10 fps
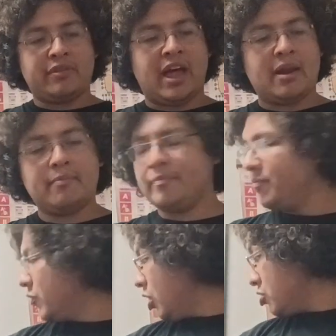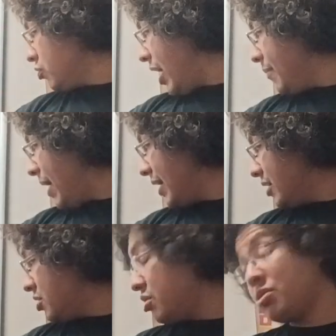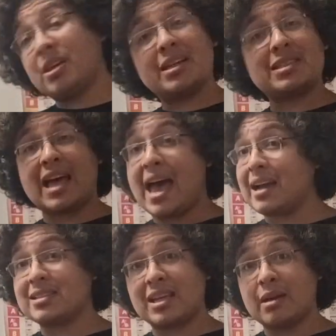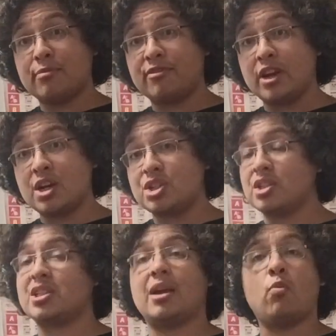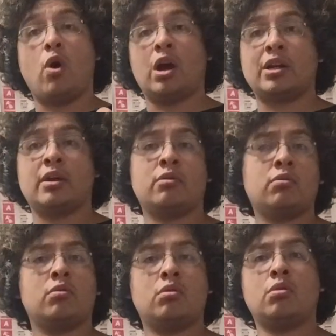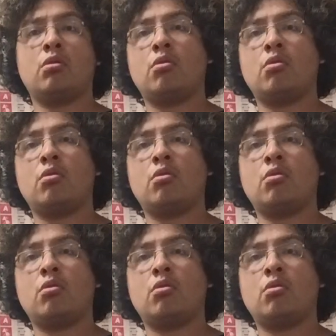of that, goes right back into the exact same finish, the same lockdown.